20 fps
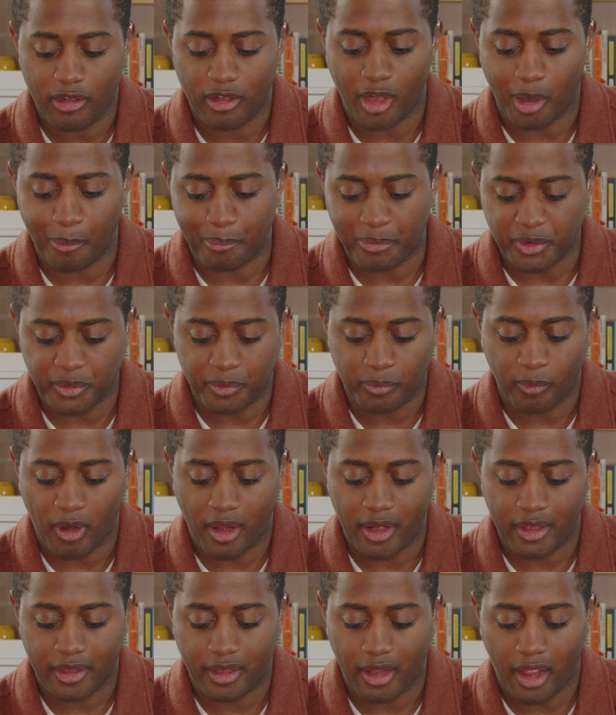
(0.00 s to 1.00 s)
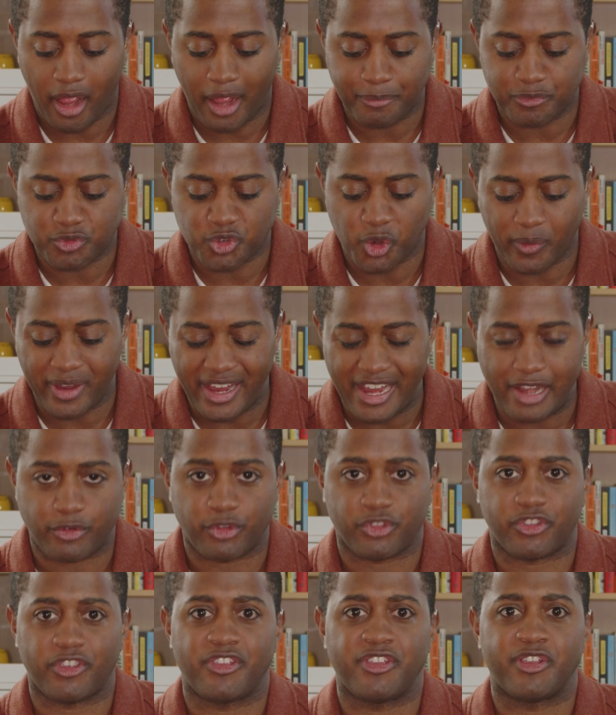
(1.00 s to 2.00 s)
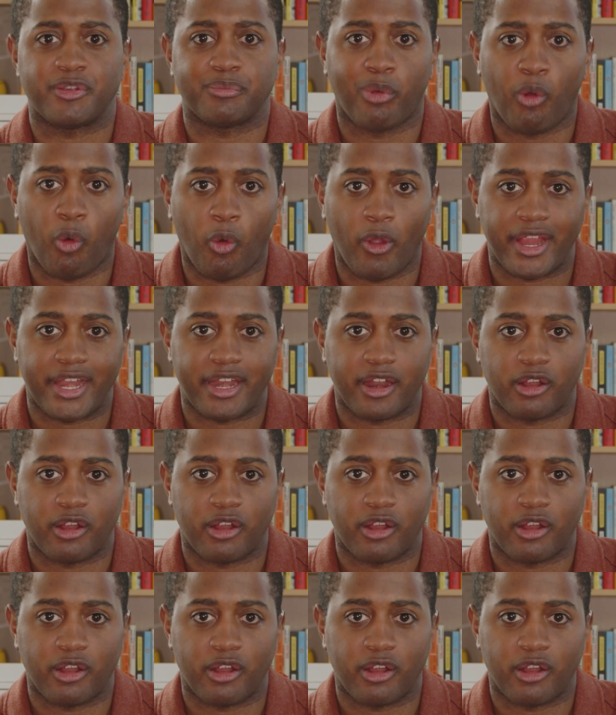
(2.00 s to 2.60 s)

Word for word: number one, I'm really interested in your point